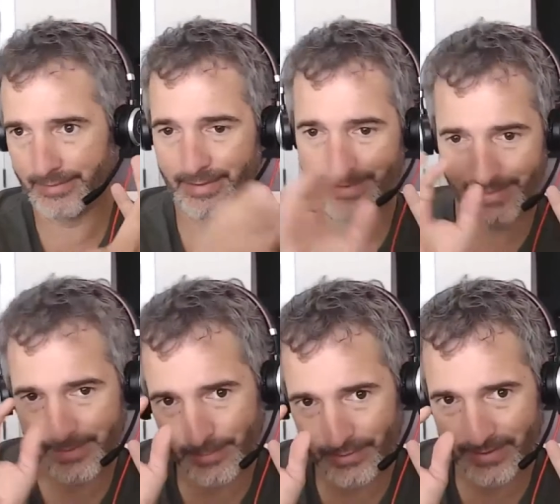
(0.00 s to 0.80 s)
So it's a
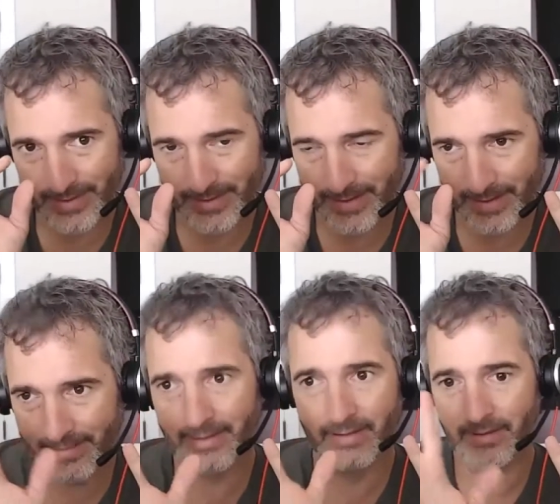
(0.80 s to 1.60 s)
small
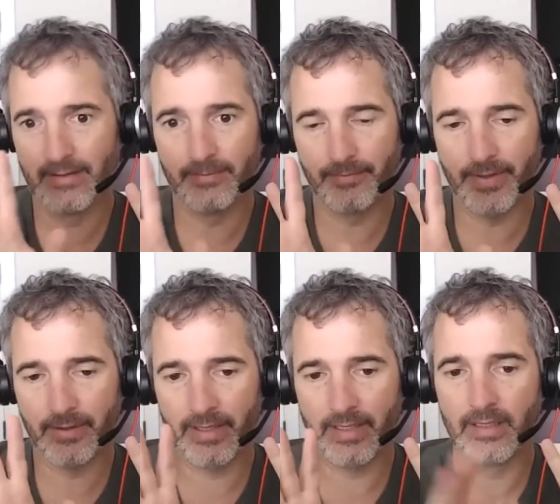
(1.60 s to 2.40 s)
technicality,
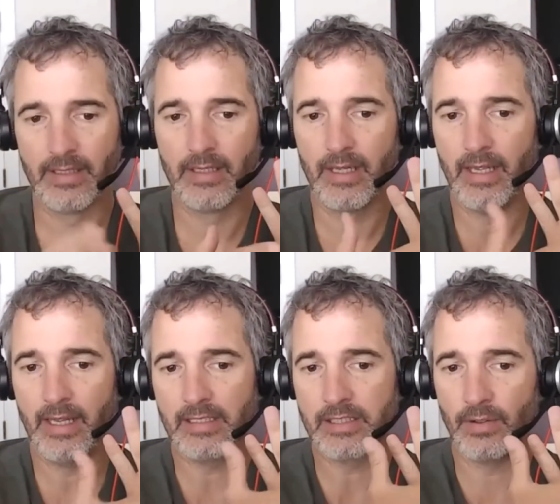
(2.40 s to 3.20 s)
right?
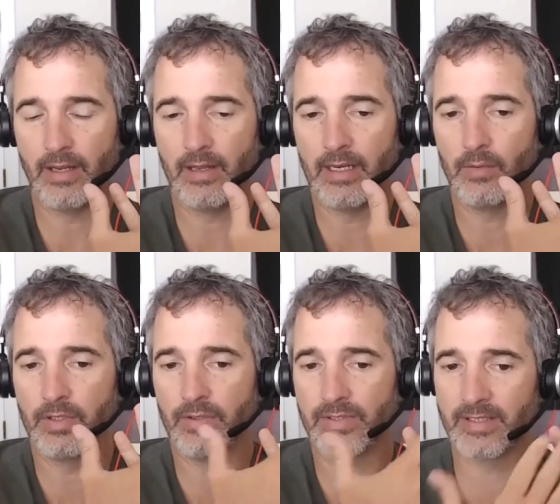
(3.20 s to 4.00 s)
And so
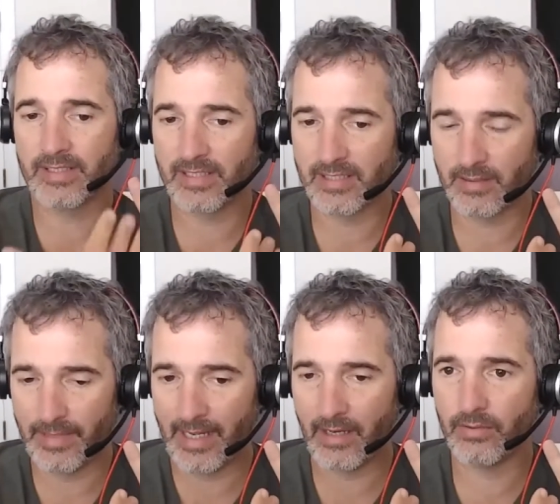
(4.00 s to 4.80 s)
anyone who's in the system
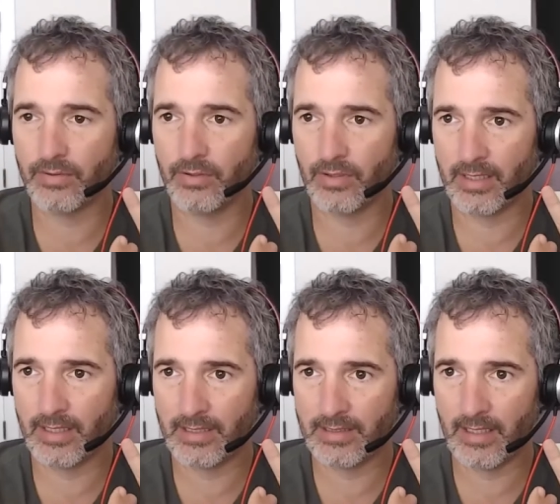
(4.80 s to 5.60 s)
now, you're going to
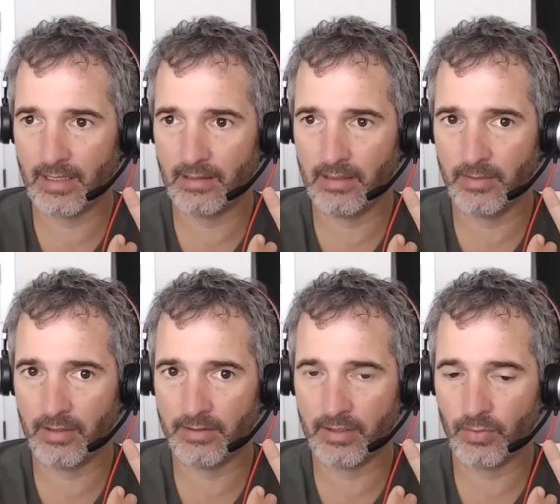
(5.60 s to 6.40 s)
get that
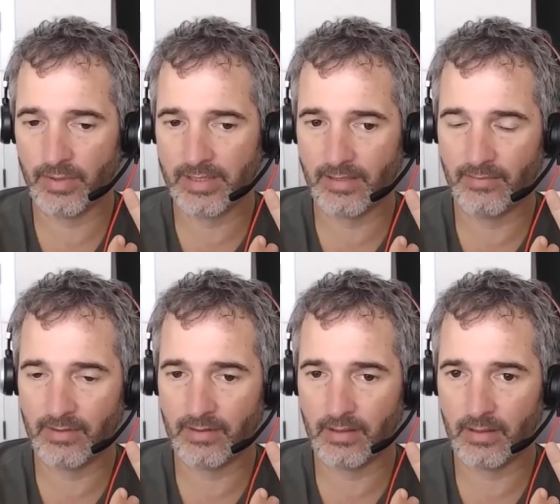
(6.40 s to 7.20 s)
email on the
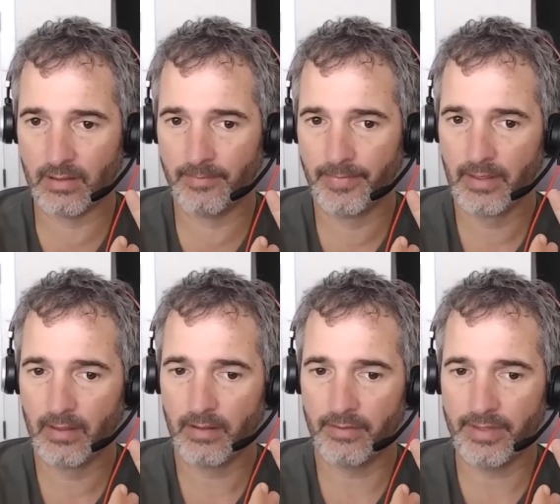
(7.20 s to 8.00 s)
twenty-seventh. Um,
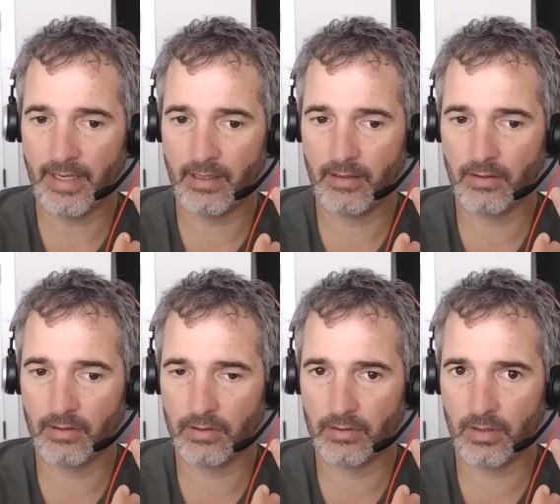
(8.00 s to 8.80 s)
that
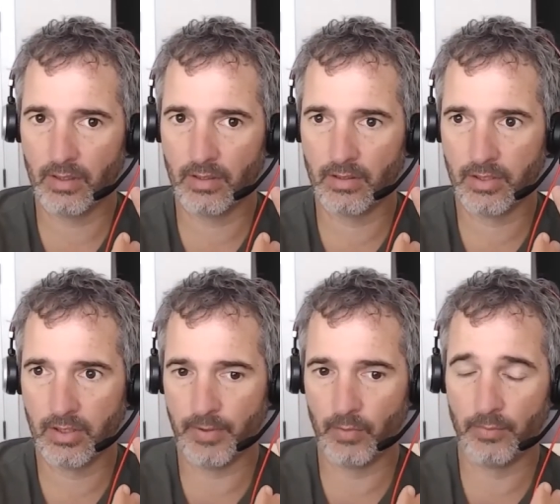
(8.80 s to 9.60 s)
uh,
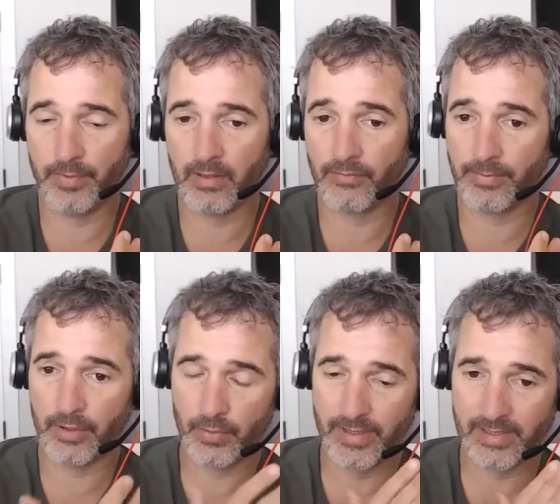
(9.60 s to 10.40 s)
coupon will be good from
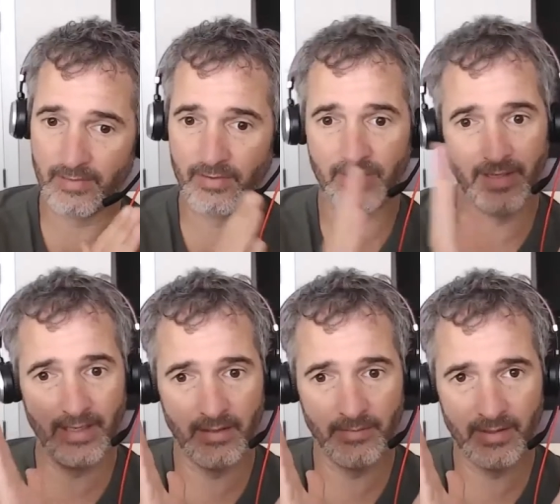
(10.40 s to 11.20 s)
the twenty-seventh to the
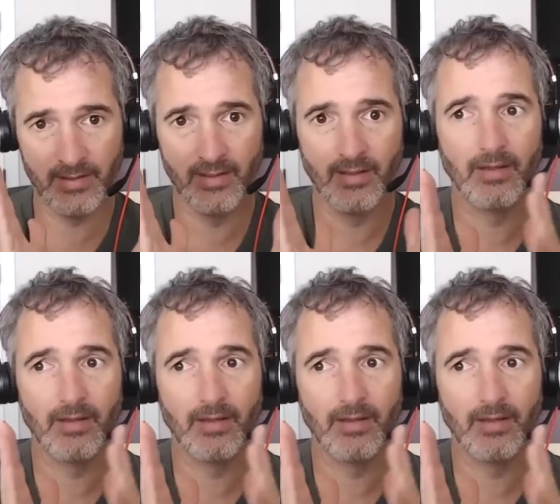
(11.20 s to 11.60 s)
end of the month.